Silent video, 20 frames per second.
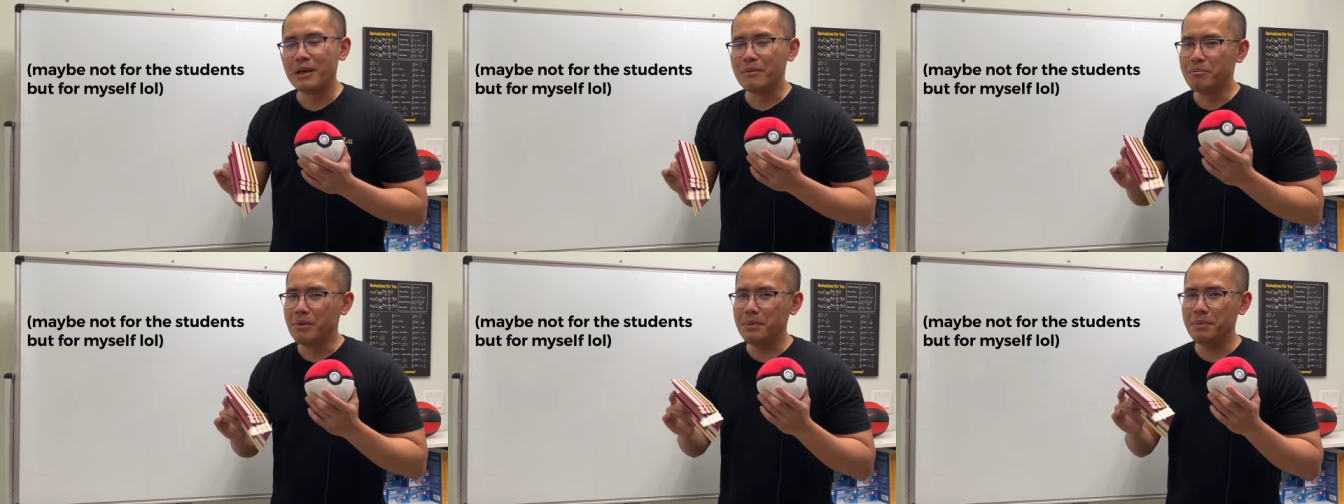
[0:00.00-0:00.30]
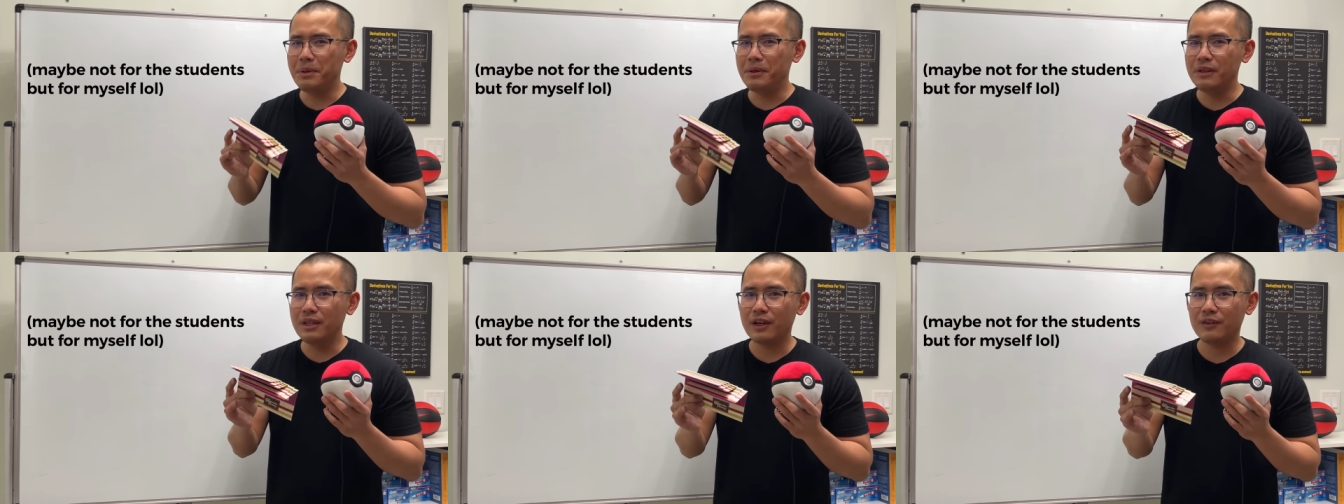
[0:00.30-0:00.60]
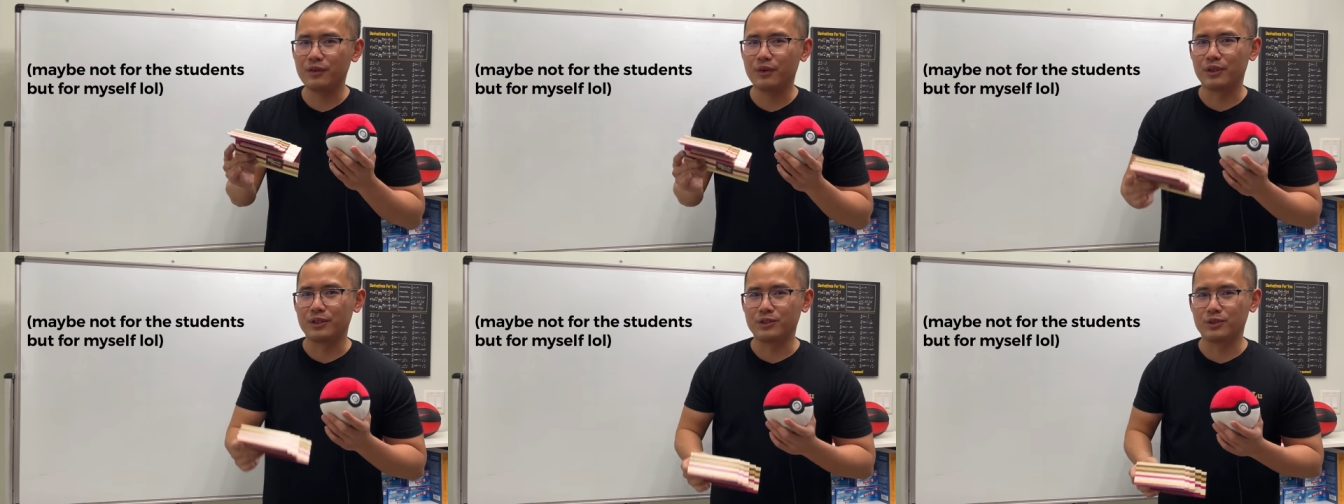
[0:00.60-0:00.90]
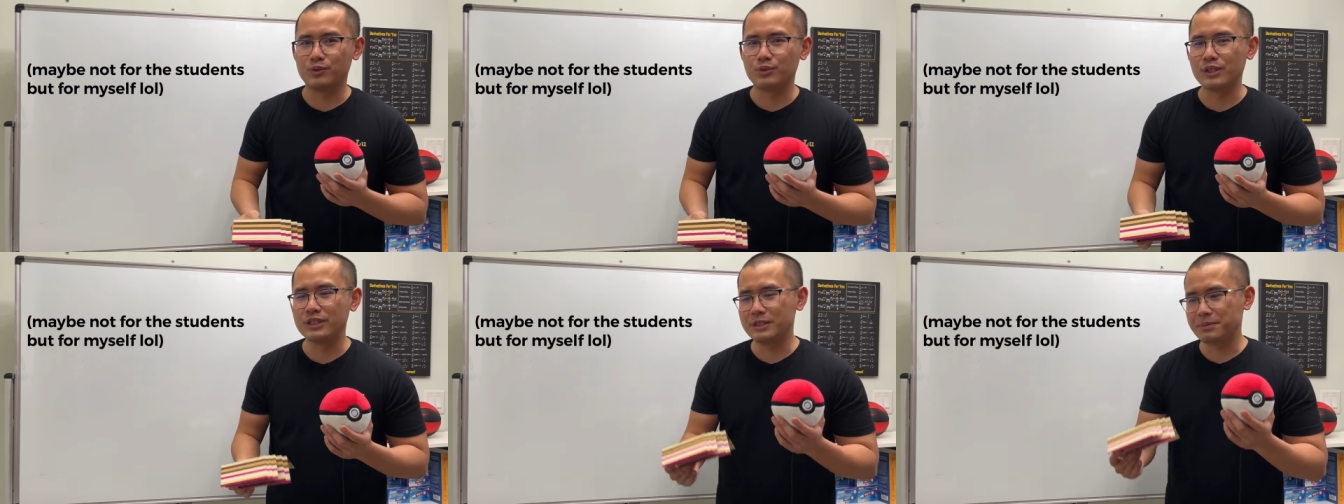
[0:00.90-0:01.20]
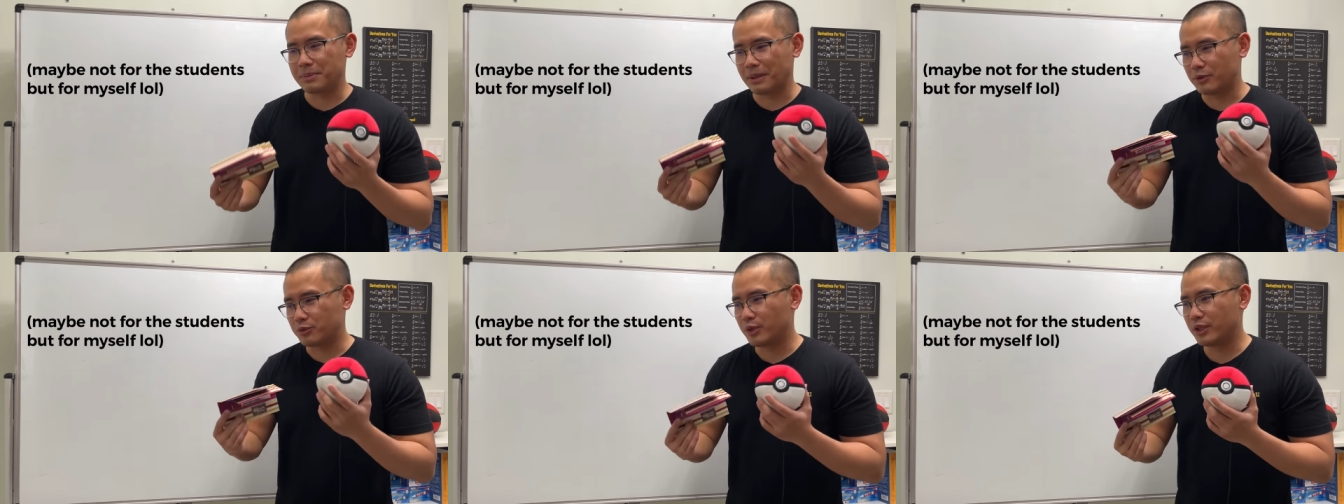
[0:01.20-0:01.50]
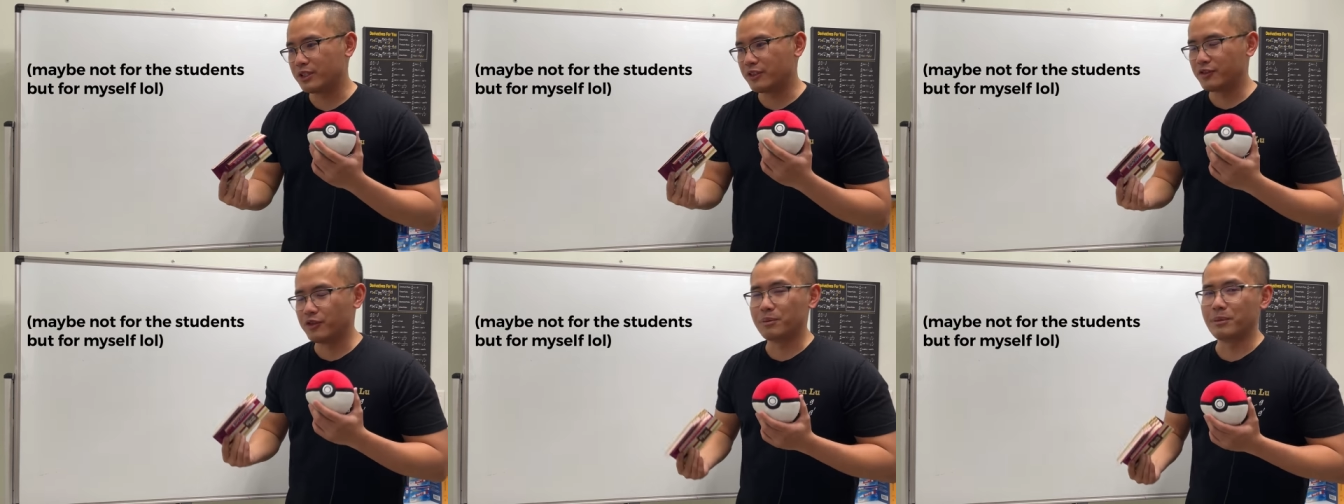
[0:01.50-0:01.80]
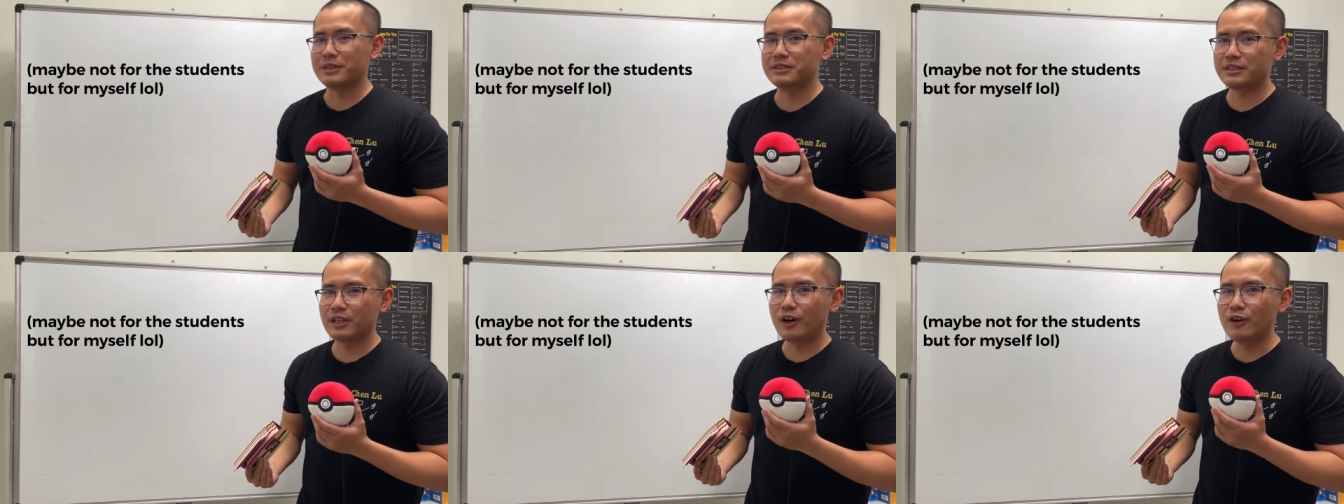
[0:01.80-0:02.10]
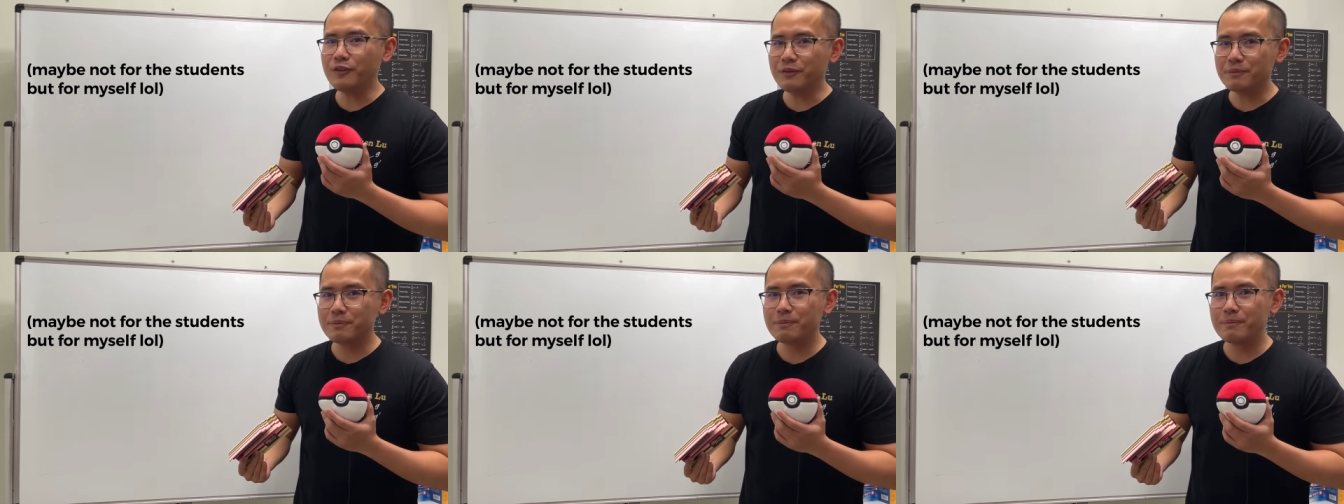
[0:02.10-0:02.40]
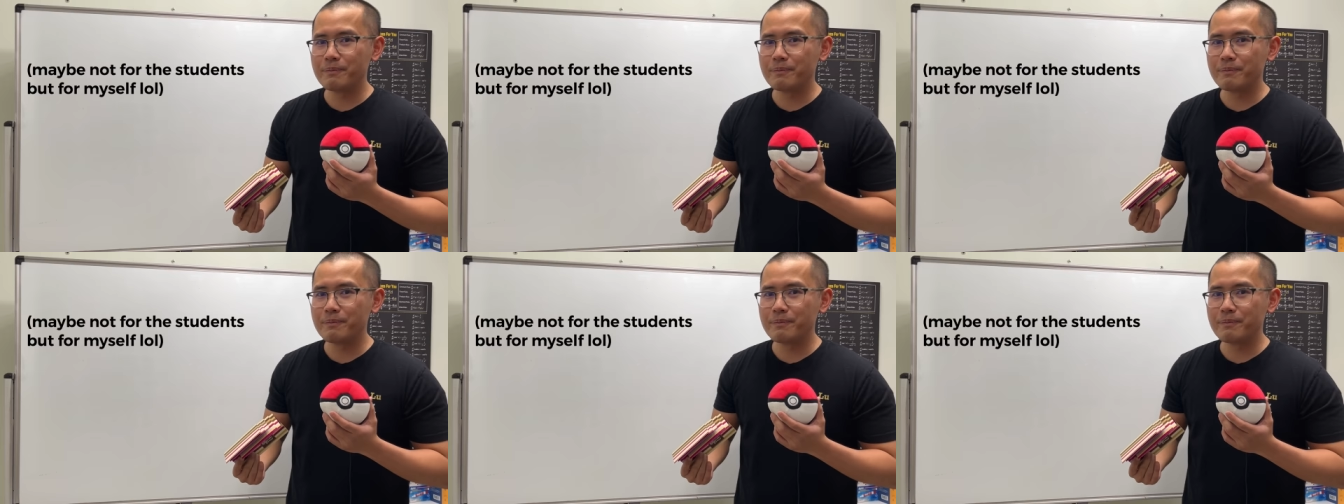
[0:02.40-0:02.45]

maybe not for the students, but rather for myself,